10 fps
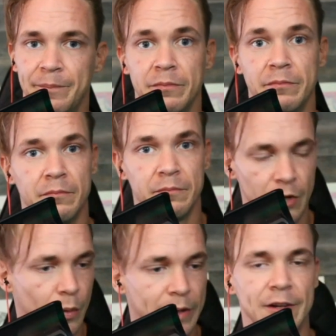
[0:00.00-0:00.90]

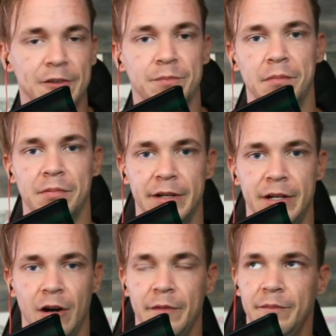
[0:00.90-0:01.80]
knowing that it's probably
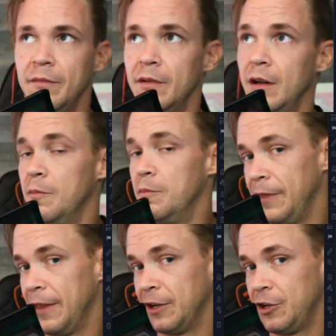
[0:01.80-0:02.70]
gone, but that
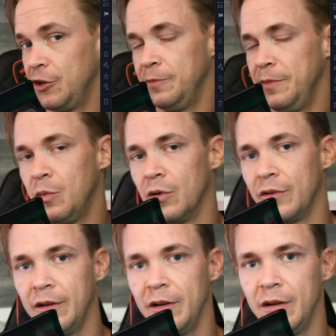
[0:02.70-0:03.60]
it could be worth
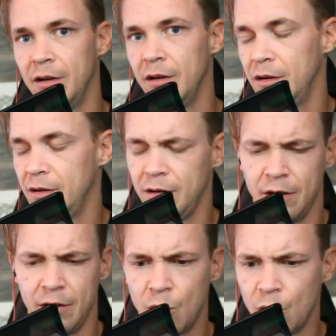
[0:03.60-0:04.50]

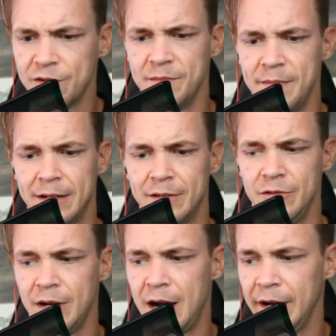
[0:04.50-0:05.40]
orders of magnitude
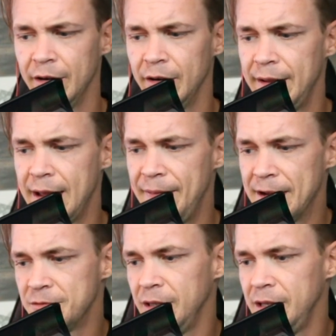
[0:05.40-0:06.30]
higher. And that's
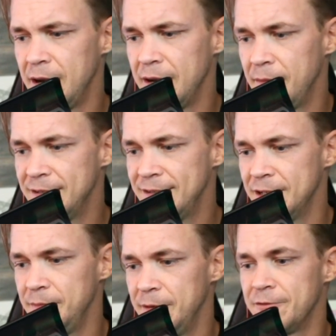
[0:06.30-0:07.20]
really my
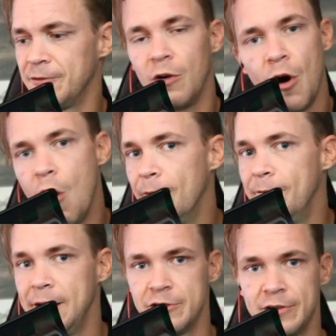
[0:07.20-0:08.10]
sentiments for all
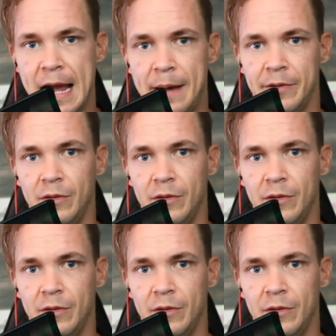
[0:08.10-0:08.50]
venture capital.